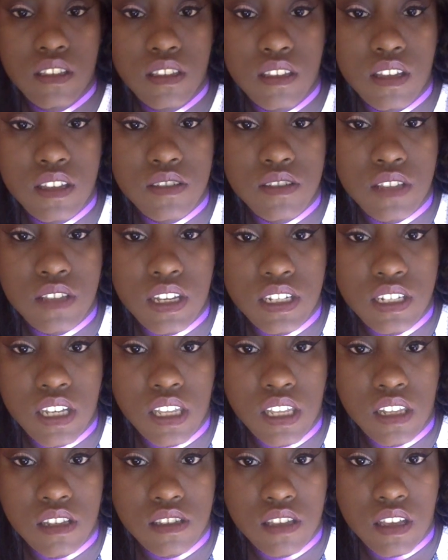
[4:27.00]
That's what that
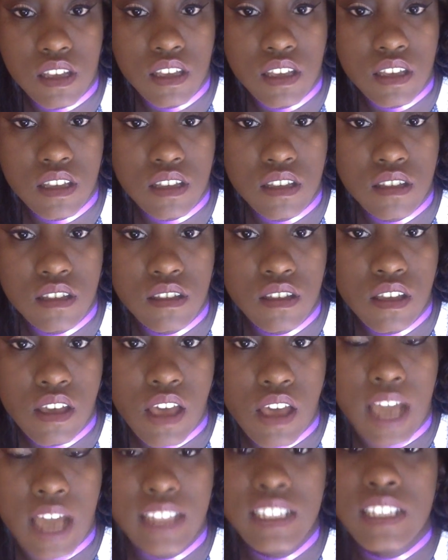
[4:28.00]
shade looks like.
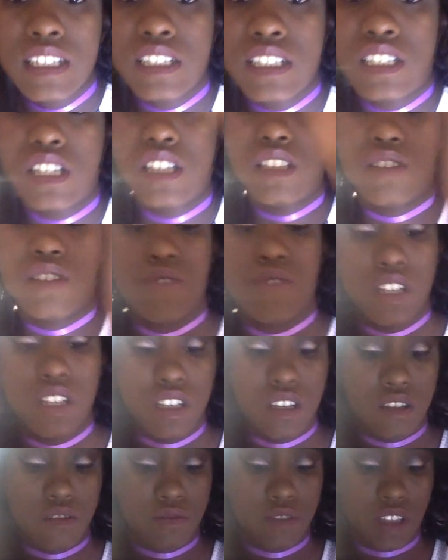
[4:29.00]
I think these shades are really
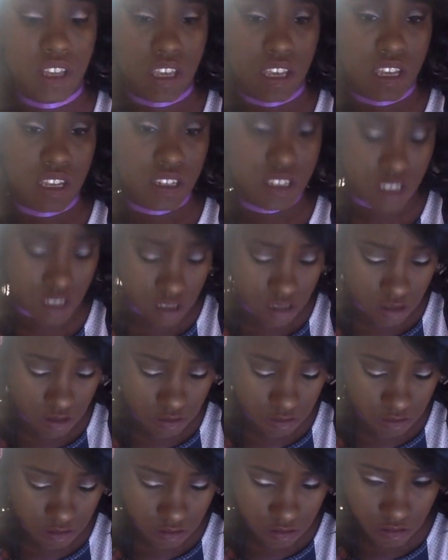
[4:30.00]
good for like any skin
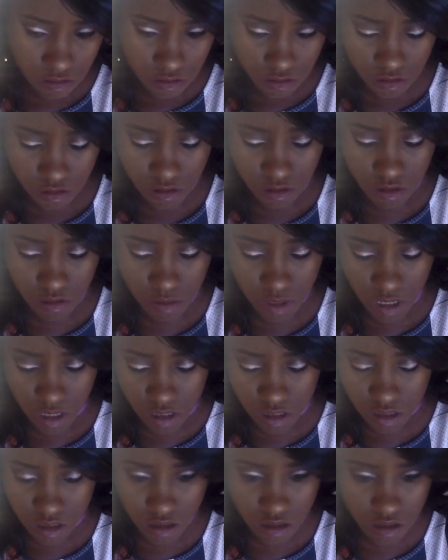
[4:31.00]
tone, to be
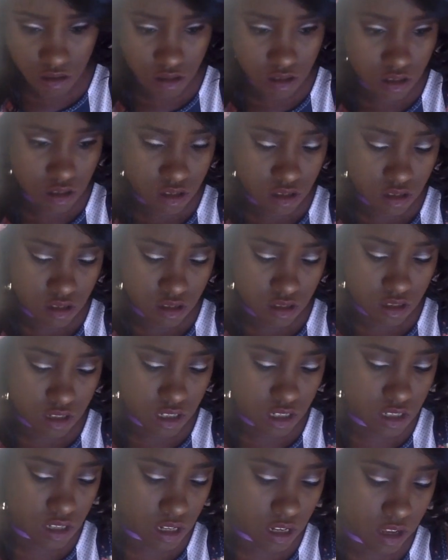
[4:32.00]
honest.
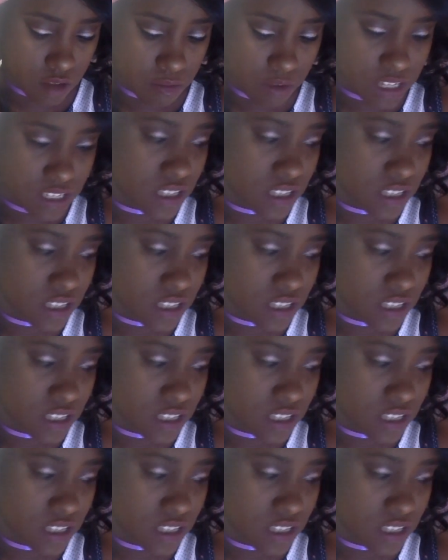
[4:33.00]
Shades are like, my